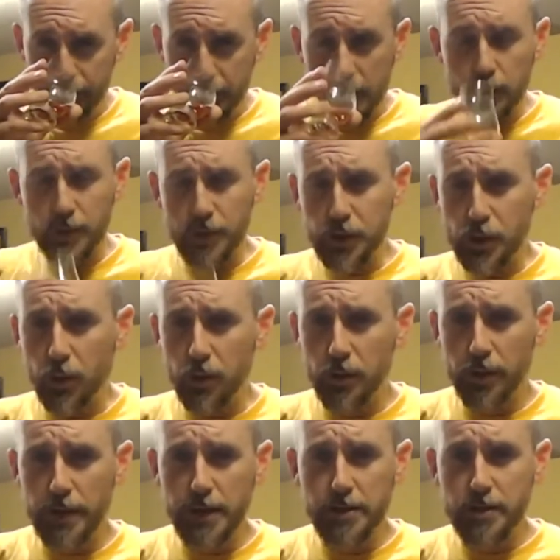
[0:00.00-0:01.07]
You want to score
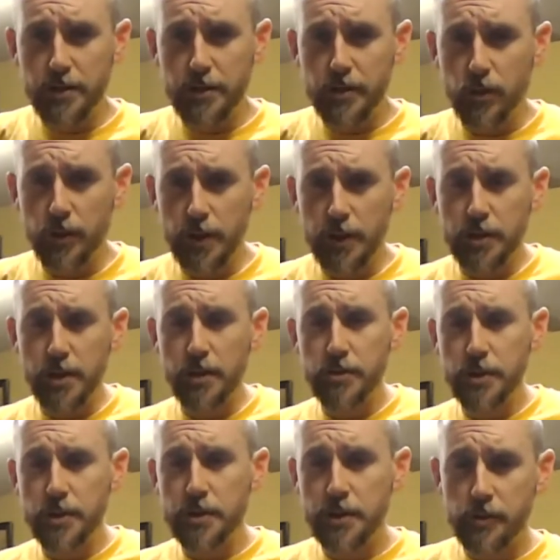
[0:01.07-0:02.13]
these
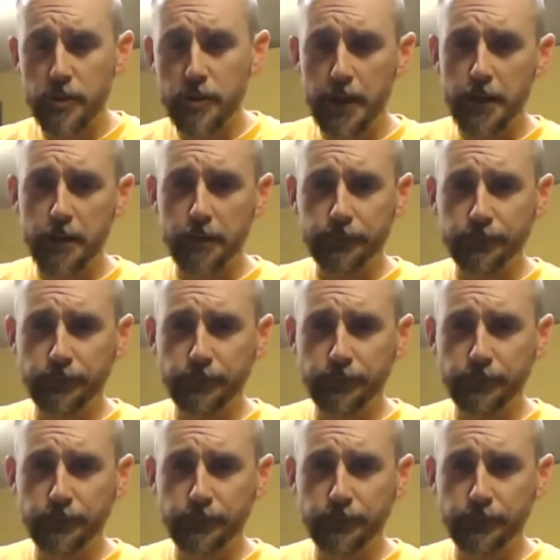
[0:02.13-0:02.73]
noses as we go?